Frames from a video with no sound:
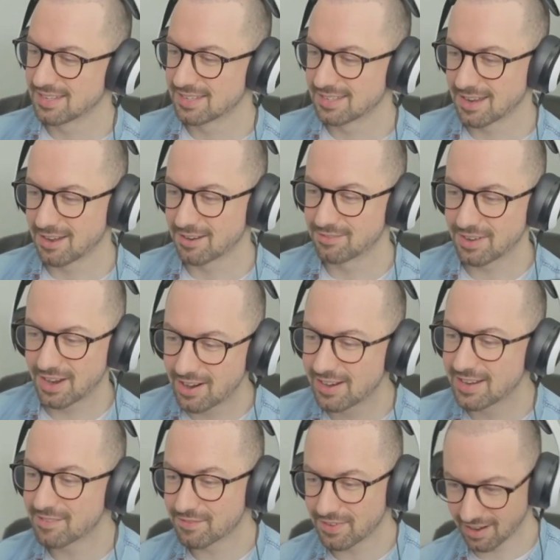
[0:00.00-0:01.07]
no,
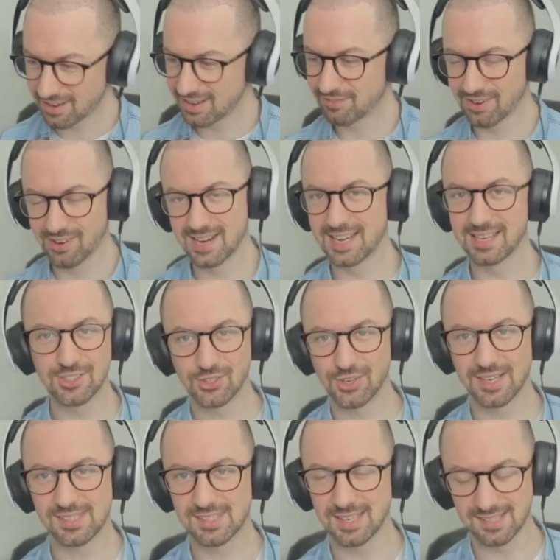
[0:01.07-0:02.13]
very very very
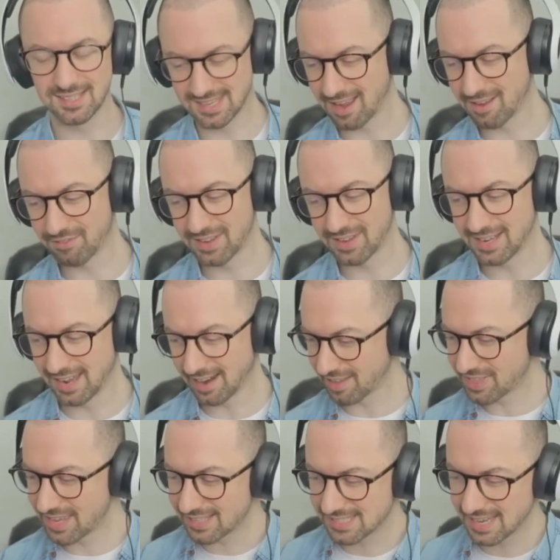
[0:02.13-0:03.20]
interesting stuff, and and I
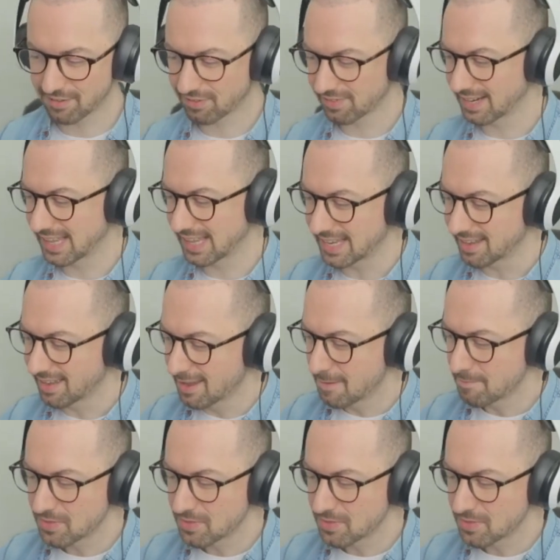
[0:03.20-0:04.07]
think definitely